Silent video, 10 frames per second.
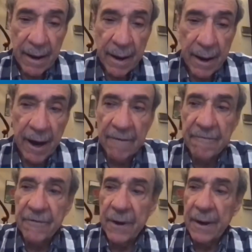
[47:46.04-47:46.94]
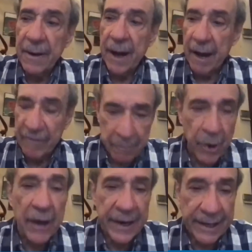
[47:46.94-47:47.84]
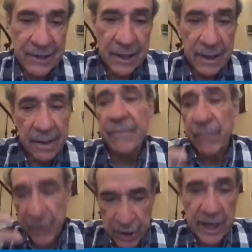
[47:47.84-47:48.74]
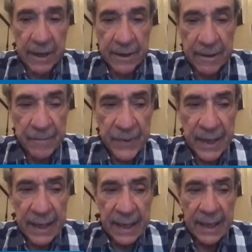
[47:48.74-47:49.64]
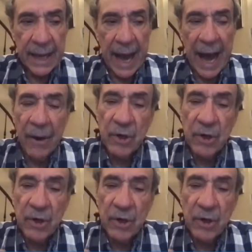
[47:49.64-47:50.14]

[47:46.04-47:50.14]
of a product, the theater. How do